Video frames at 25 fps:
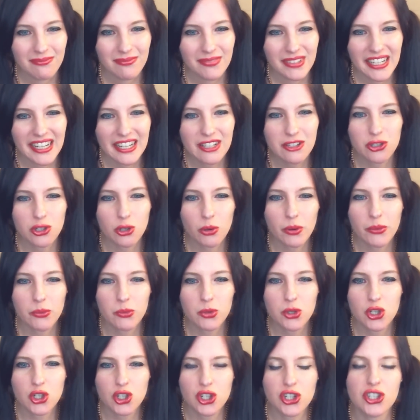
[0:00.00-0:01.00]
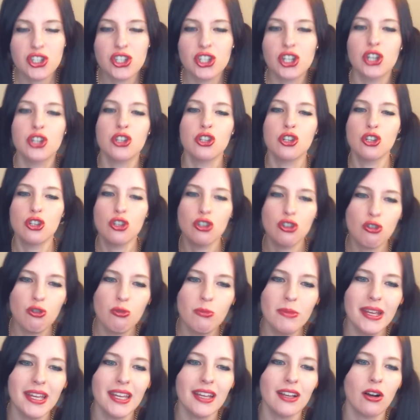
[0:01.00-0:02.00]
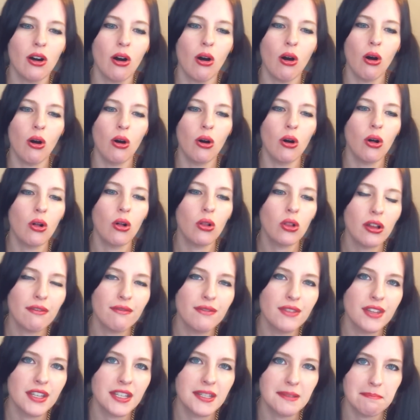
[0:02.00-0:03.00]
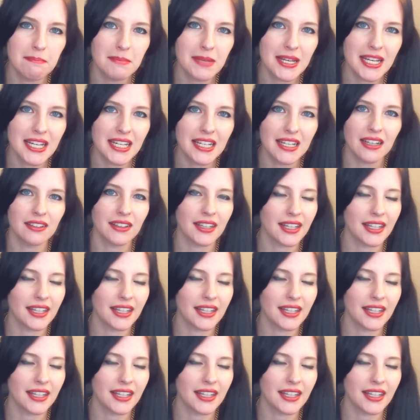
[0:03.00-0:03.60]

And so it was just consuming all of this media.